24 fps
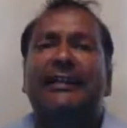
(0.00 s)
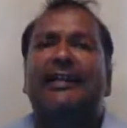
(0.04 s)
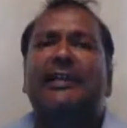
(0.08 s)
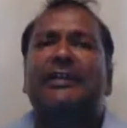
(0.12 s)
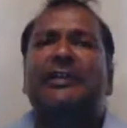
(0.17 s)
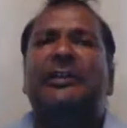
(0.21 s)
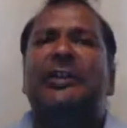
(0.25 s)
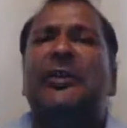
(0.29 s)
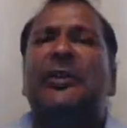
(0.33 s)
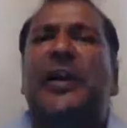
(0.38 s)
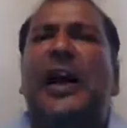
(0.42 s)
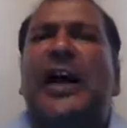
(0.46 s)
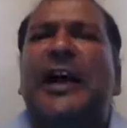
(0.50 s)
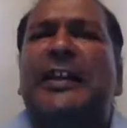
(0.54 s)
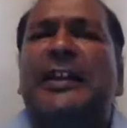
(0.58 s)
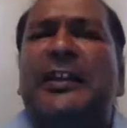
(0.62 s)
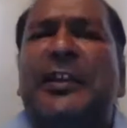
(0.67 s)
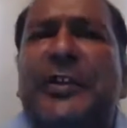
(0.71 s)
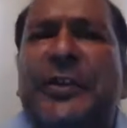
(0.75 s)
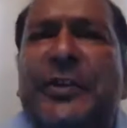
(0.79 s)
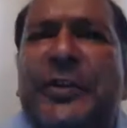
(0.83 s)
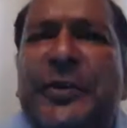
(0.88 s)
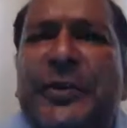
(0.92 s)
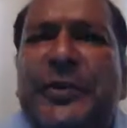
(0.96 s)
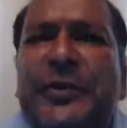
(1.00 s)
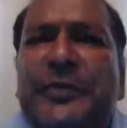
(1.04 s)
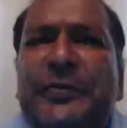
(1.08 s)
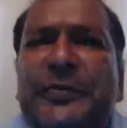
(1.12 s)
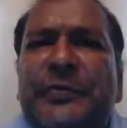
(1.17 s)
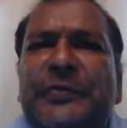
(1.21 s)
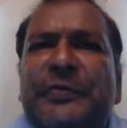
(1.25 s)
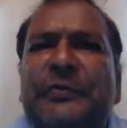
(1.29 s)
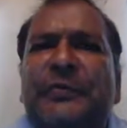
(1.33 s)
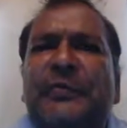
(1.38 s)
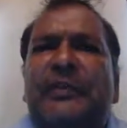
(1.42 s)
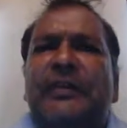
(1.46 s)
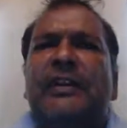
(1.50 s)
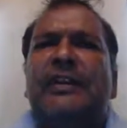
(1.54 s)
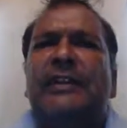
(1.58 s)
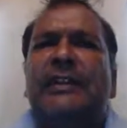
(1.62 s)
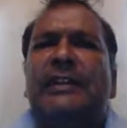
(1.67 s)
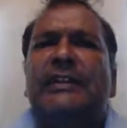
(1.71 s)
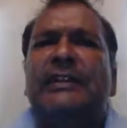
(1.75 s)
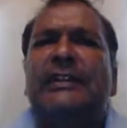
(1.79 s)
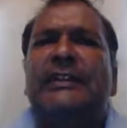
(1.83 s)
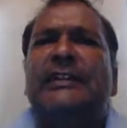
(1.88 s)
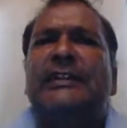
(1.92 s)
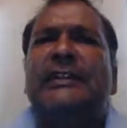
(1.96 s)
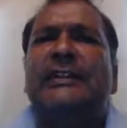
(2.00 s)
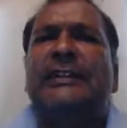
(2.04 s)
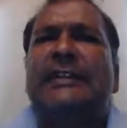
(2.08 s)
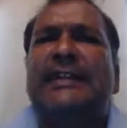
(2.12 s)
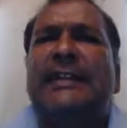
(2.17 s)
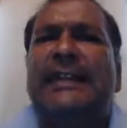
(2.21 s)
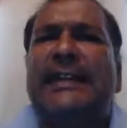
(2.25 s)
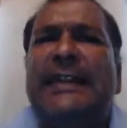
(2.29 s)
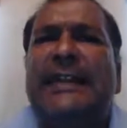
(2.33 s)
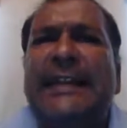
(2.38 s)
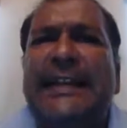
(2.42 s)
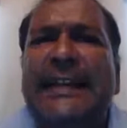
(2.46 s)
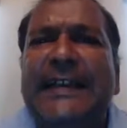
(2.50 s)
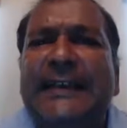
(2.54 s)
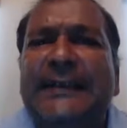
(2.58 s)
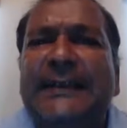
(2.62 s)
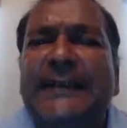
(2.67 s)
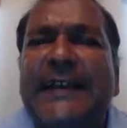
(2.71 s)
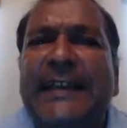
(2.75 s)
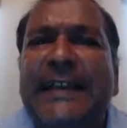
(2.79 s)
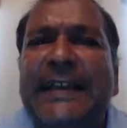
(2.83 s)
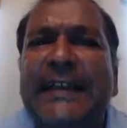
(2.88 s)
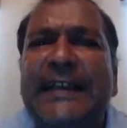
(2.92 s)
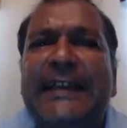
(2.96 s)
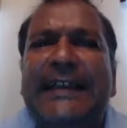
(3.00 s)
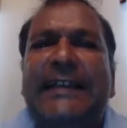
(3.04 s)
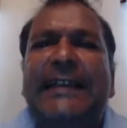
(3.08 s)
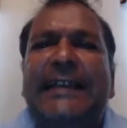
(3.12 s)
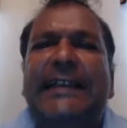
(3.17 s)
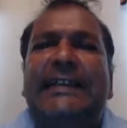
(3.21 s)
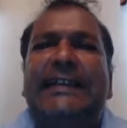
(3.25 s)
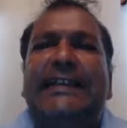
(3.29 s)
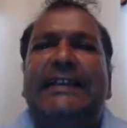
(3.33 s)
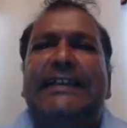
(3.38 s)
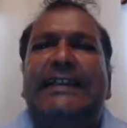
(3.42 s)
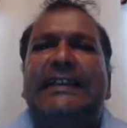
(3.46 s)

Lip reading: I know I do. This evening,